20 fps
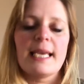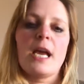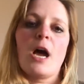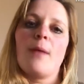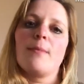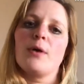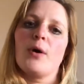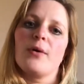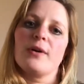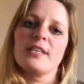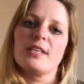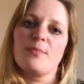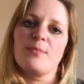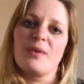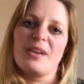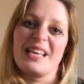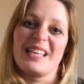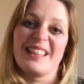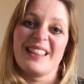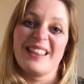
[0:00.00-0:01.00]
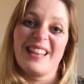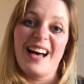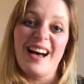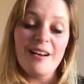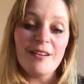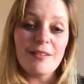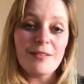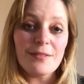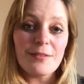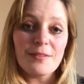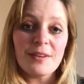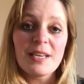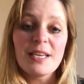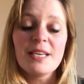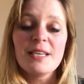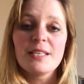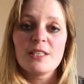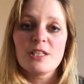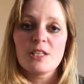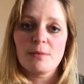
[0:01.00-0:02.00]
I'm going to bring love
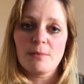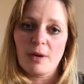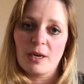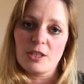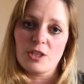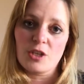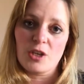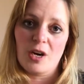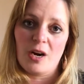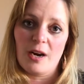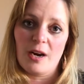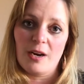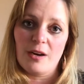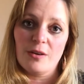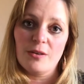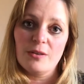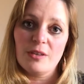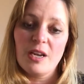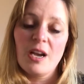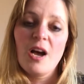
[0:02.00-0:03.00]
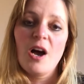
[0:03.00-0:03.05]
to my child.